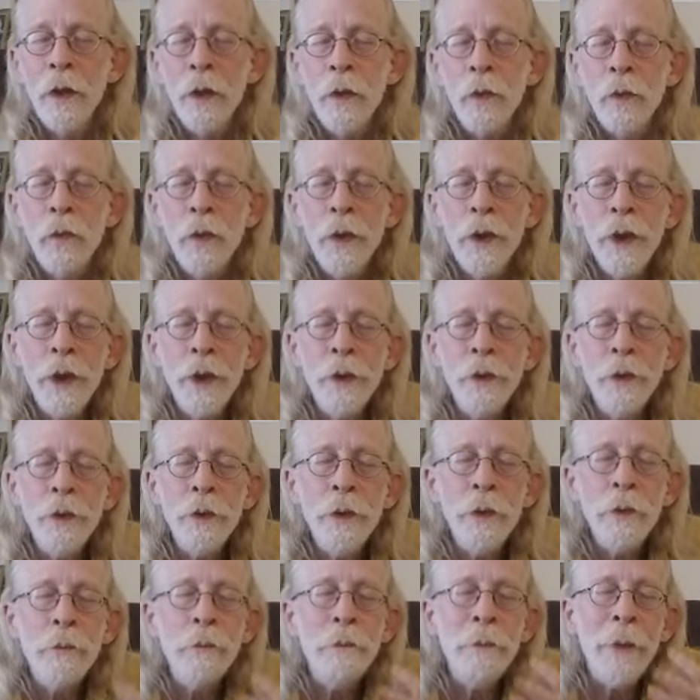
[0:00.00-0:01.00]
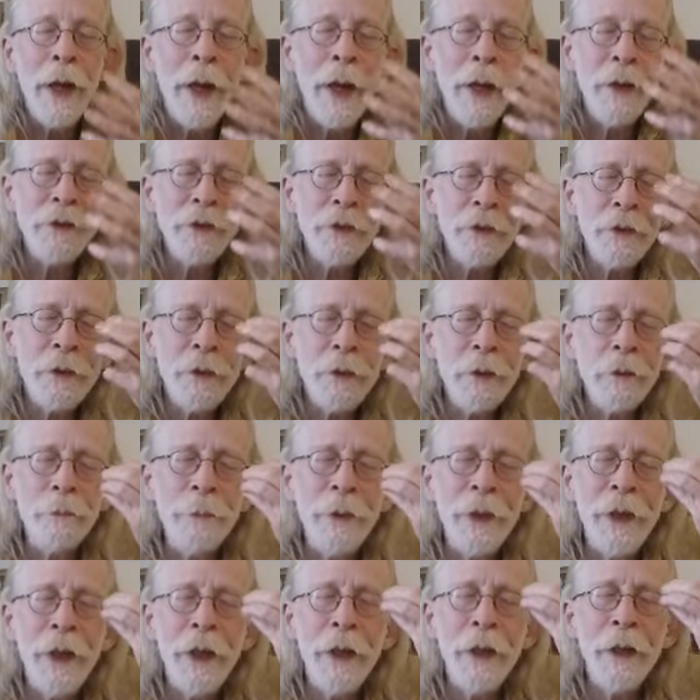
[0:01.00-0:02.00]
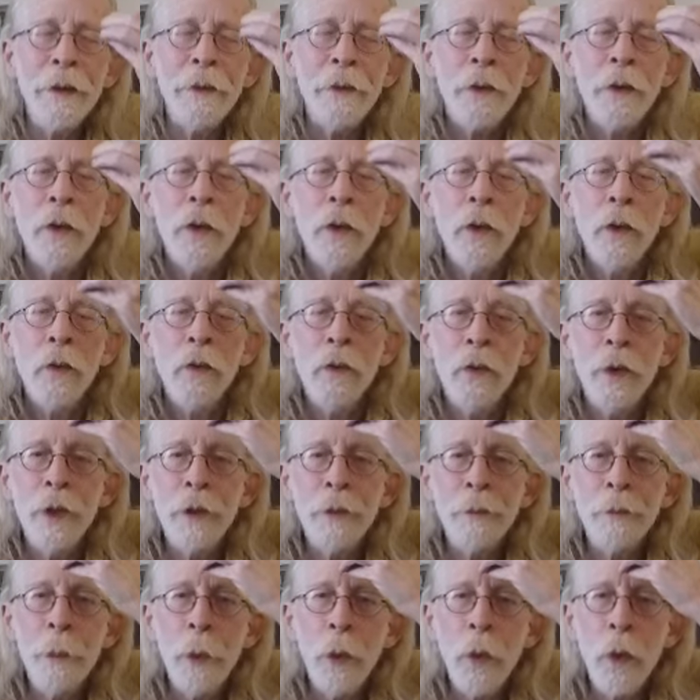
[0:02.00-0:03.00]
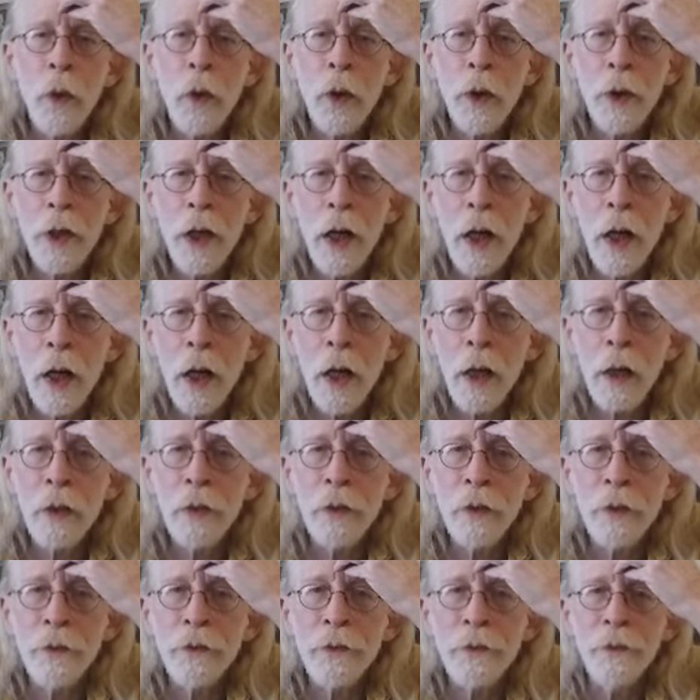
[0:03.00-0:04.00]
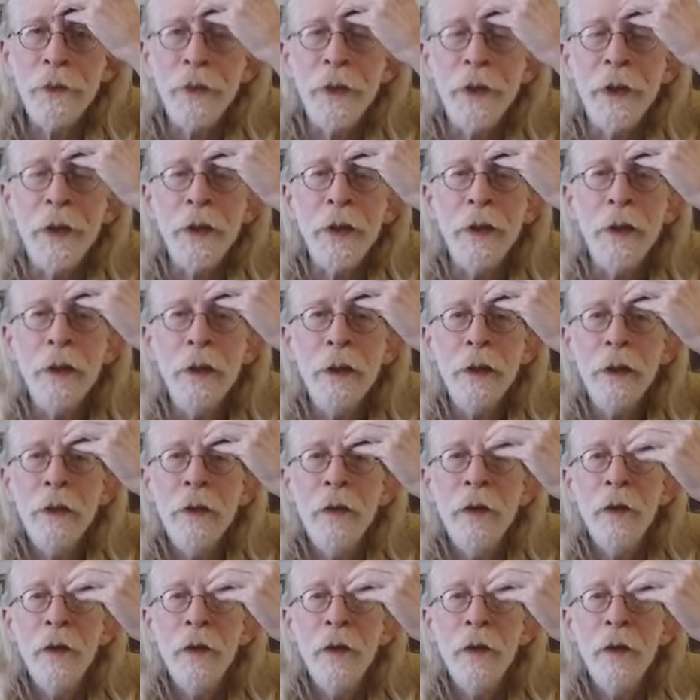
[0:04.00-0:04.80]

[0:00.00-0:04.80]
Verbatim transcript: When you masturbate with pornography,